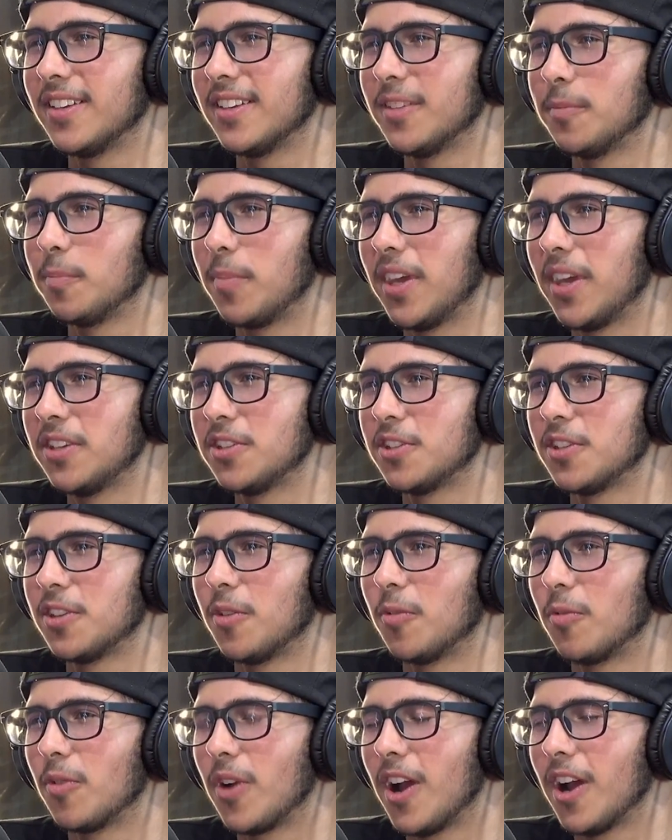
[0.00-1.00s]
picture The
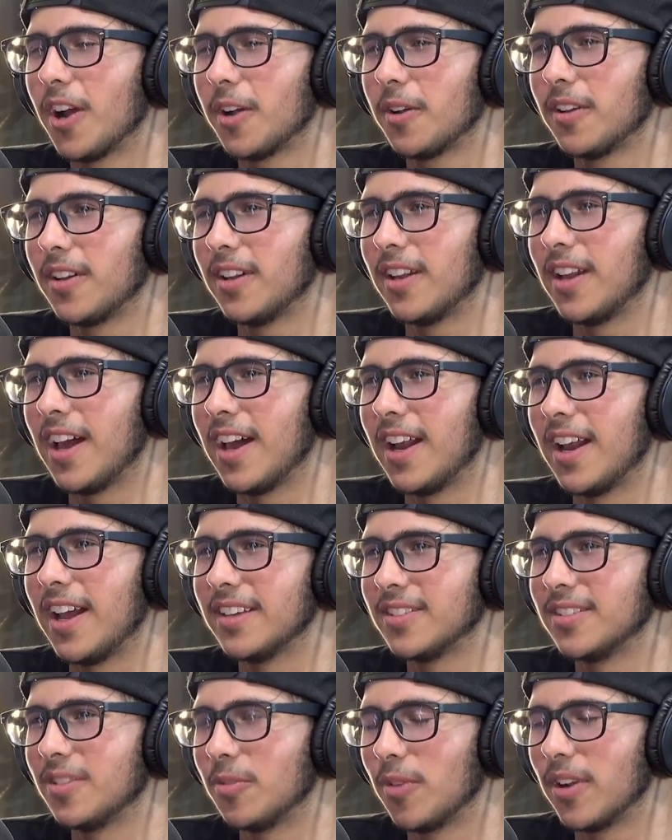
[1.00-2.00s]
Rock not as
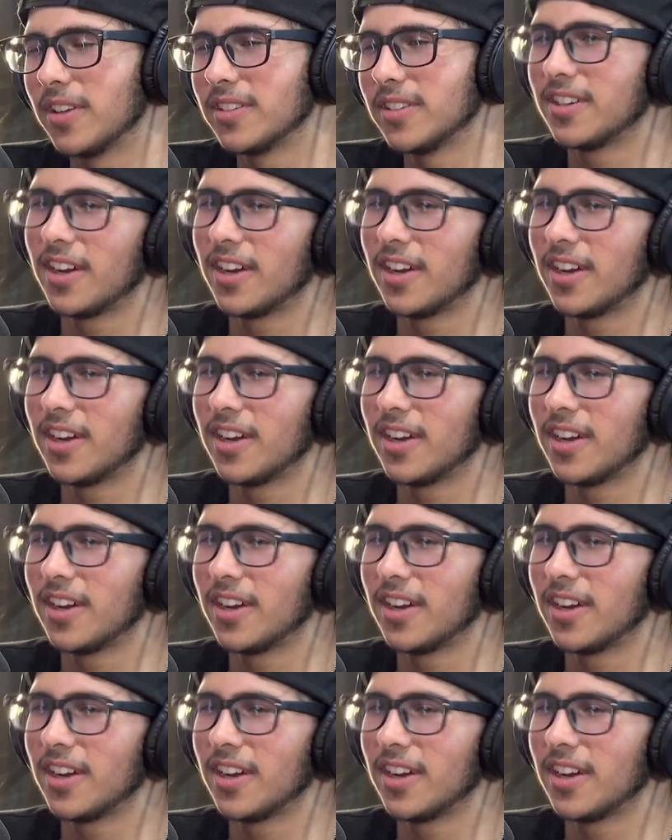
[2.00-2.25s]
the wrestler.